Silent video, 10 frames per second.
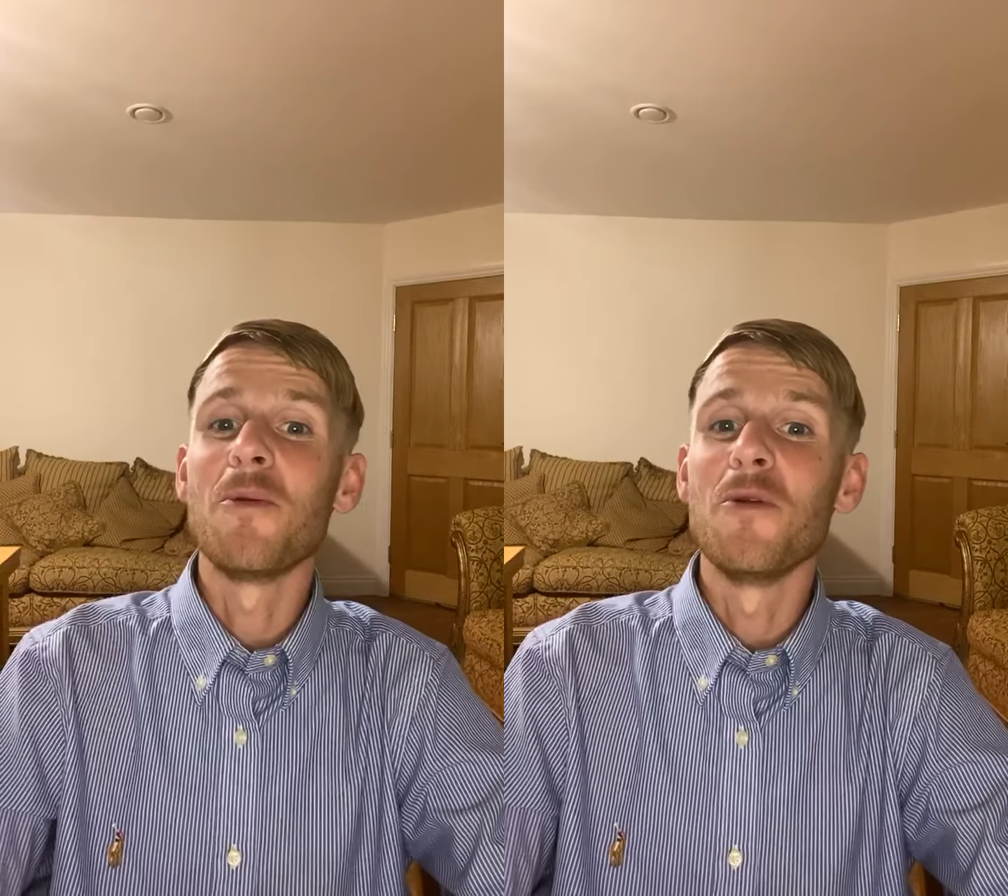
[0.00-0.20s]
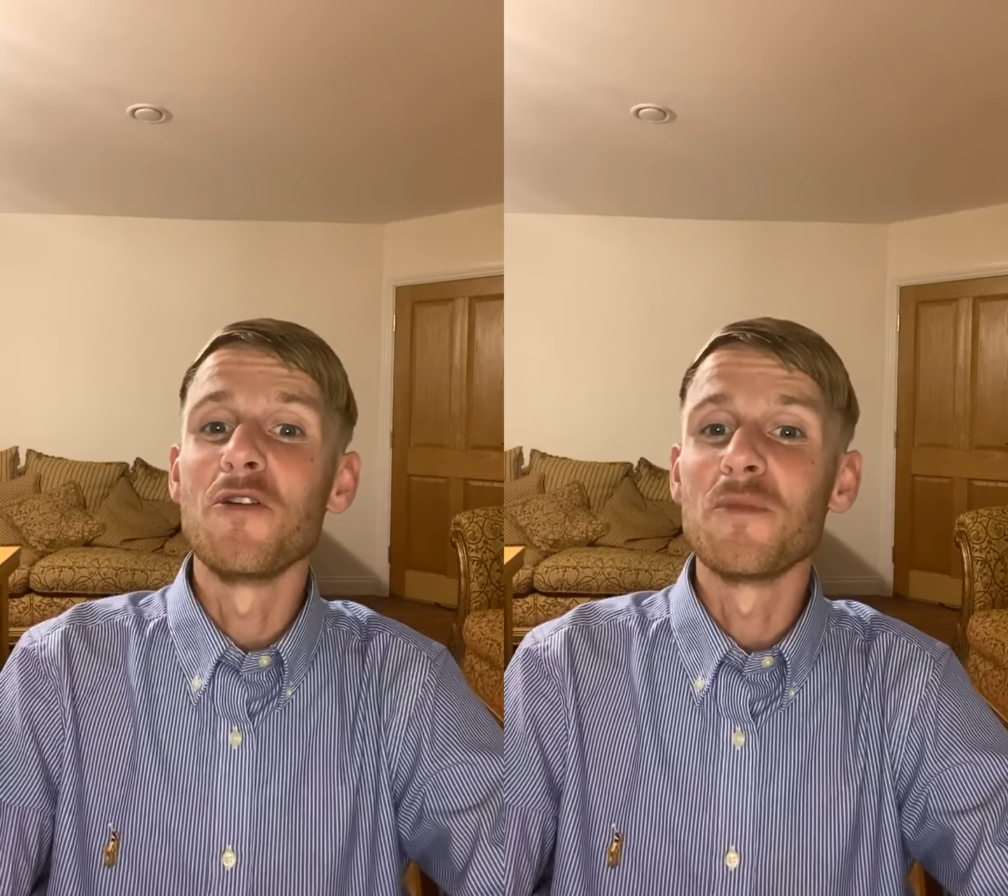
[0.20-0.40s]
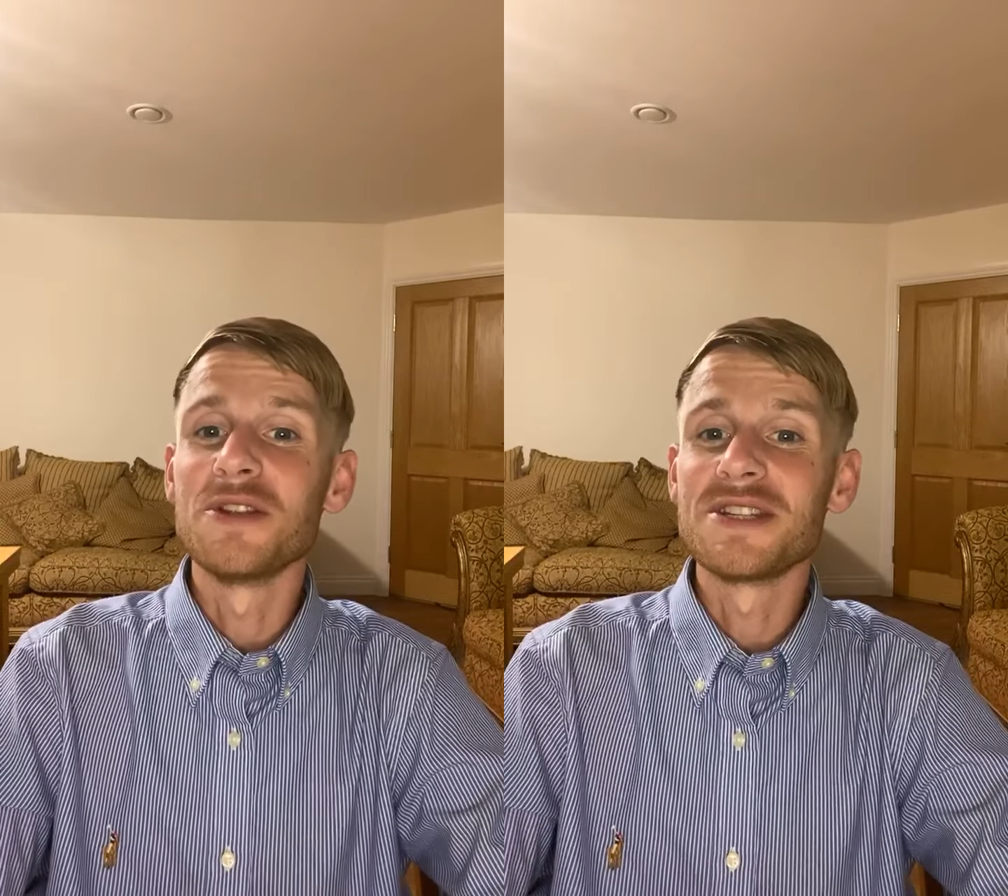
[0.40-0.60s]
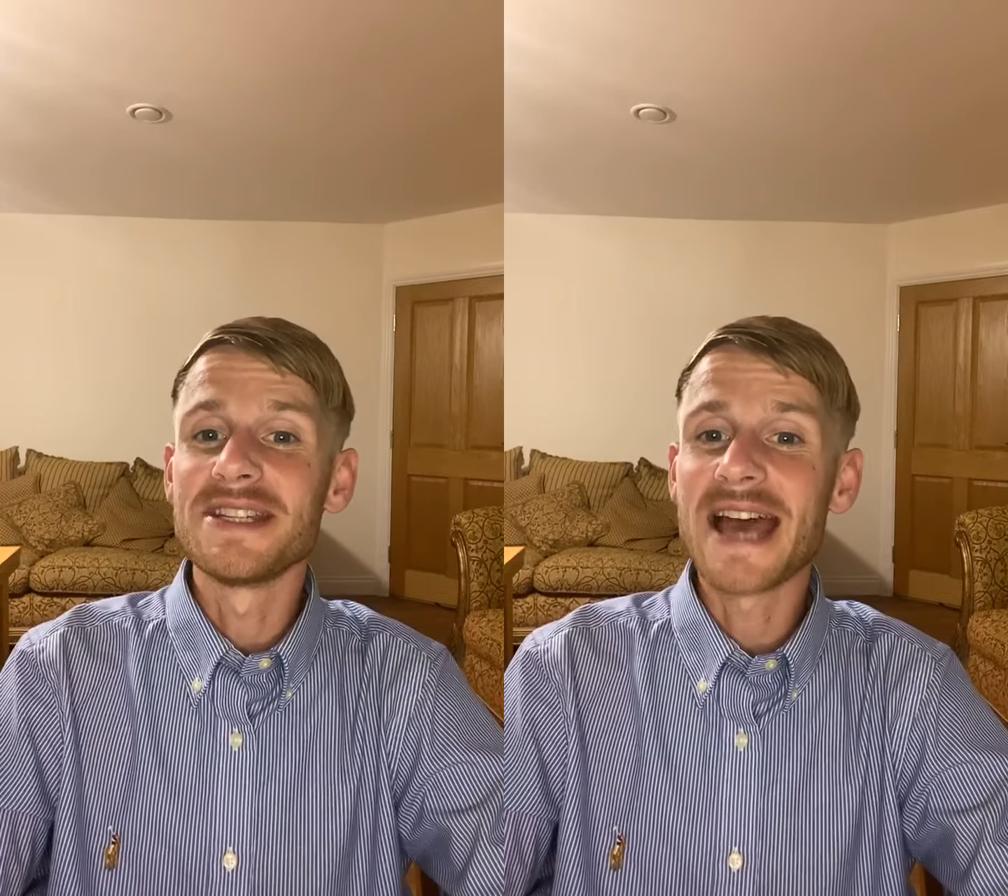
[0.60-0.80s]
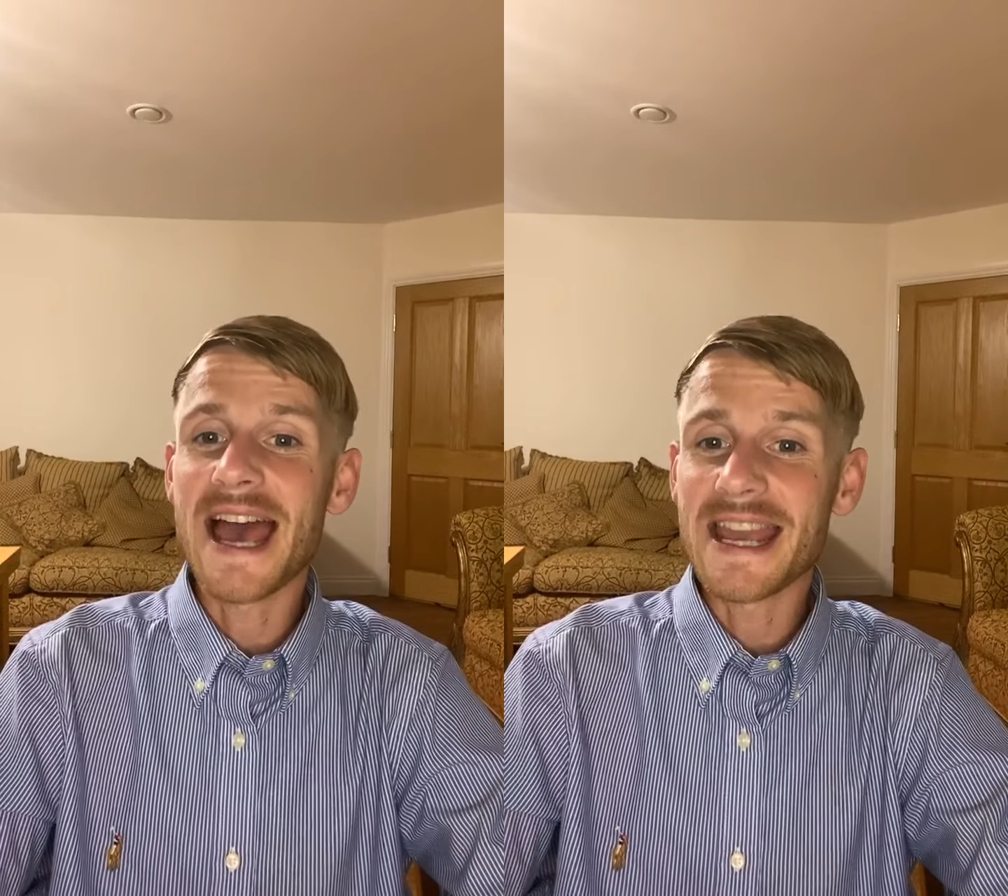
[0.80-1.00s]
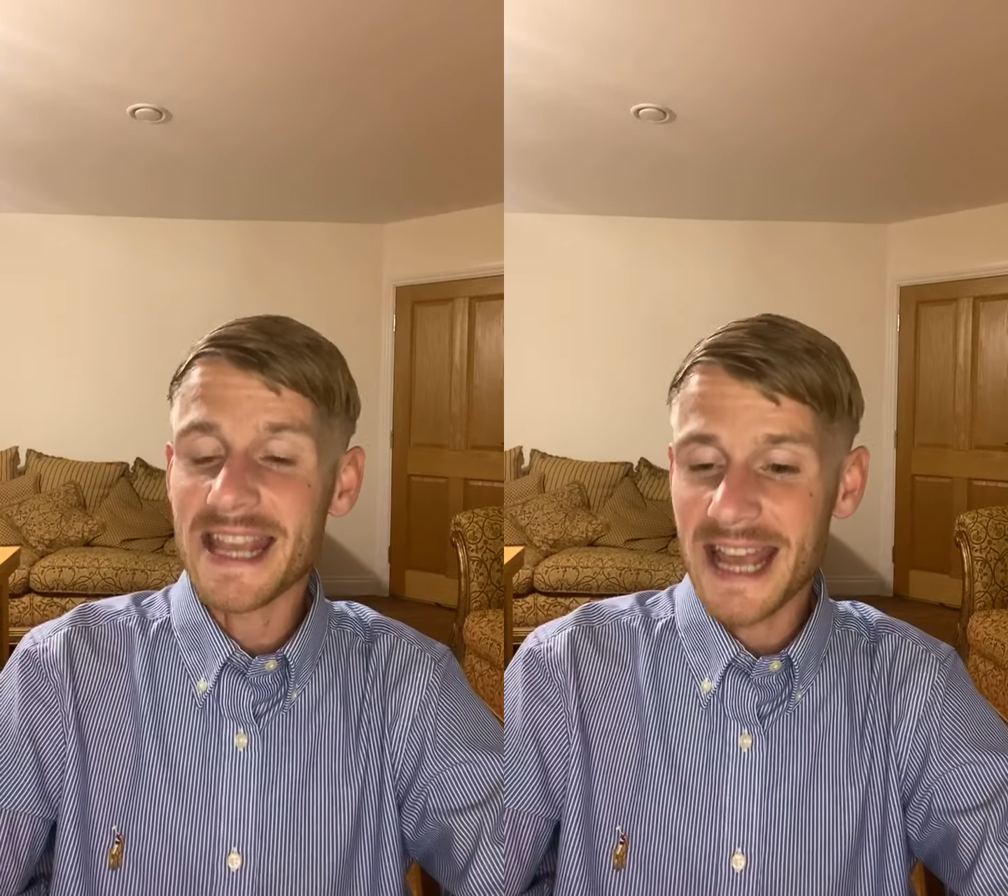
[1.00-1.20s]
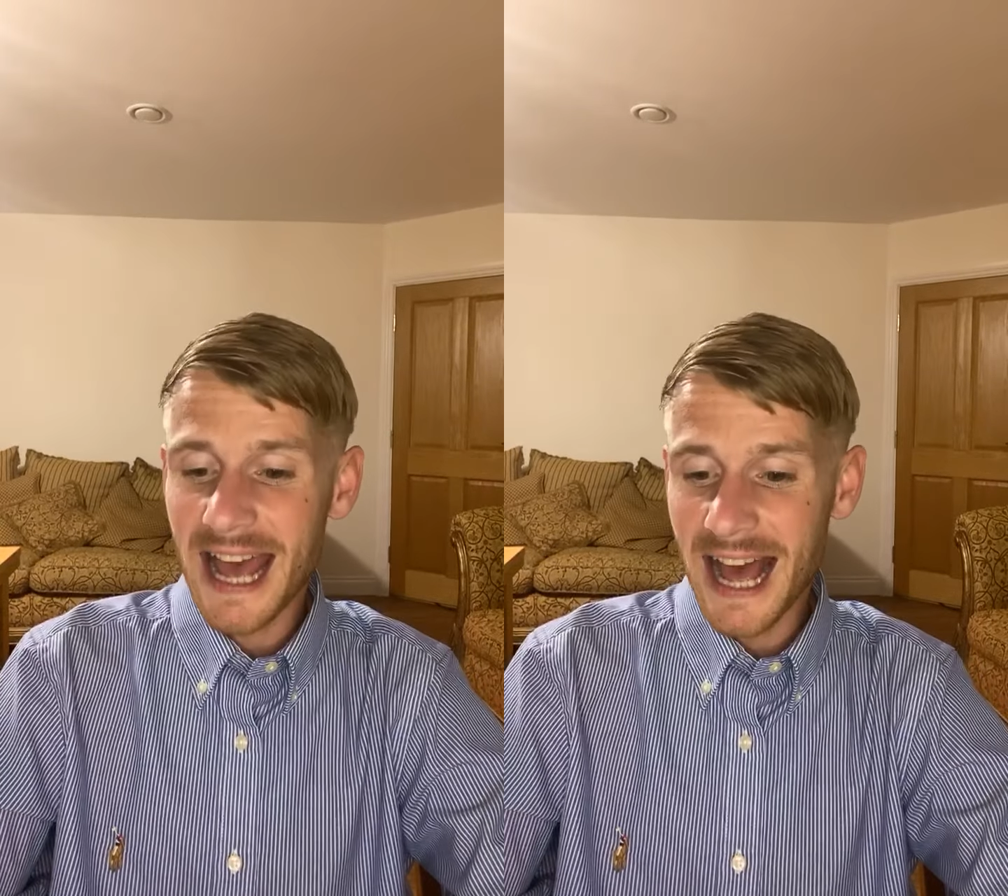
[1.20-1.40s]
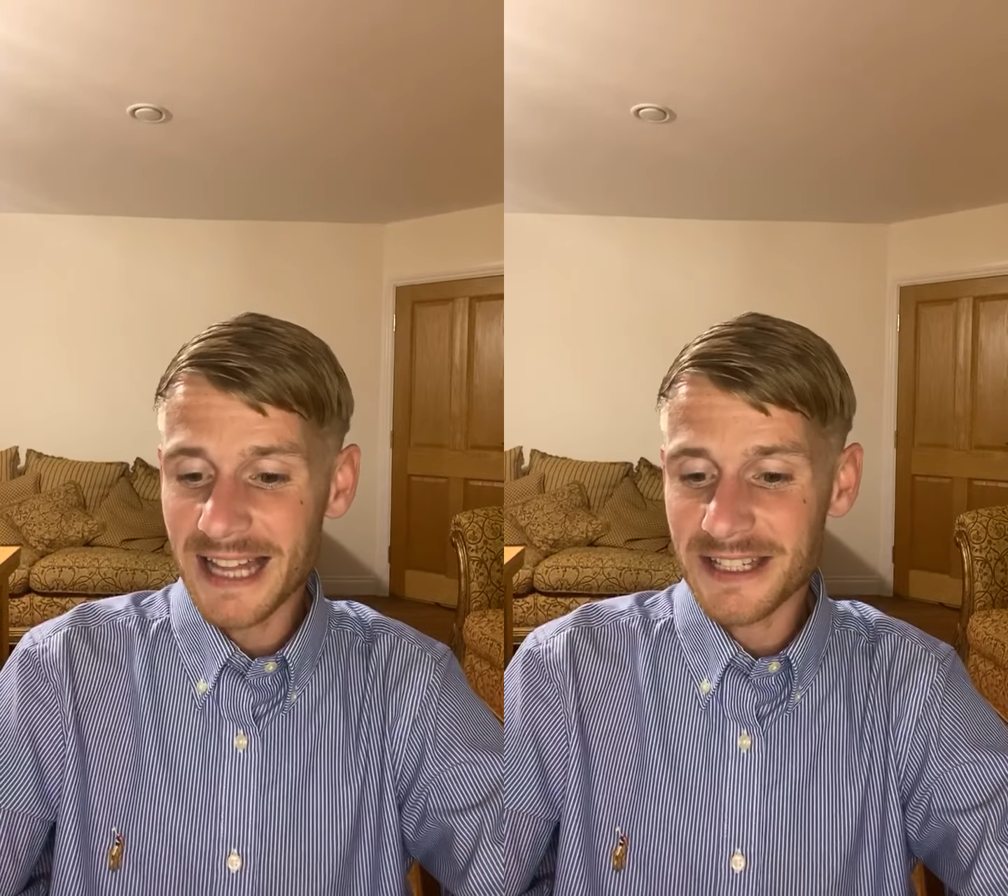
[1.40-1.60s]
movements a day
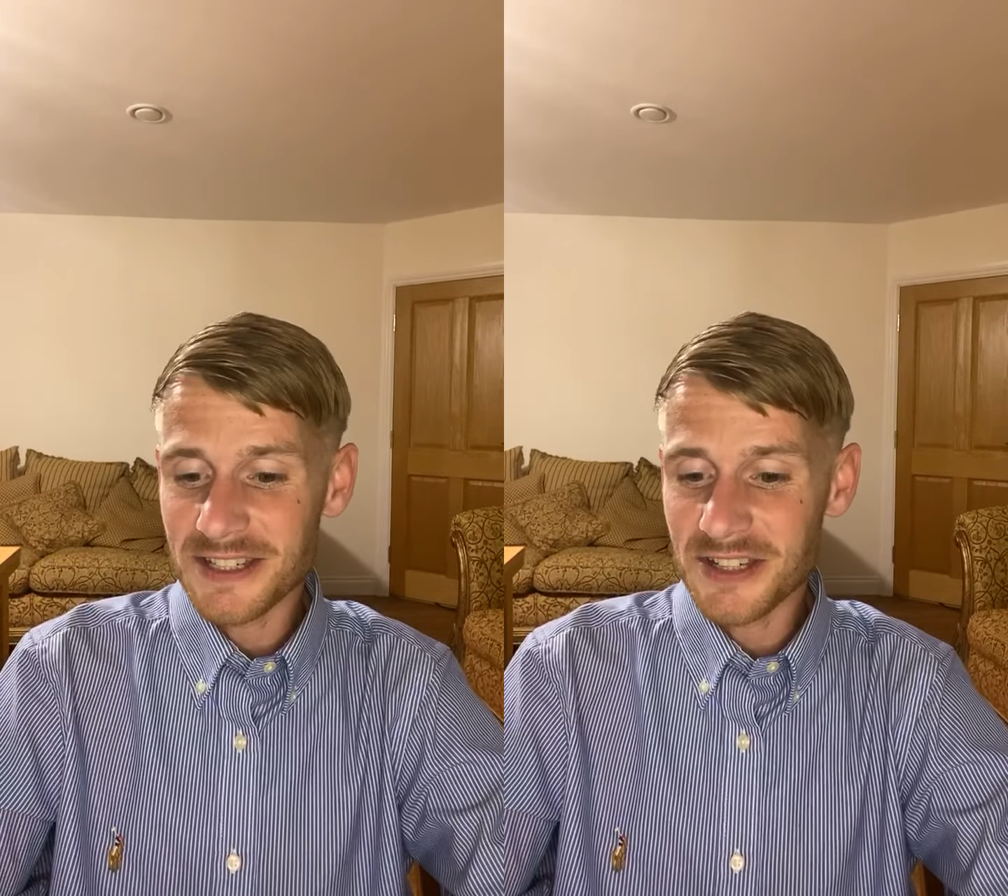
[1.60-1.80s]
and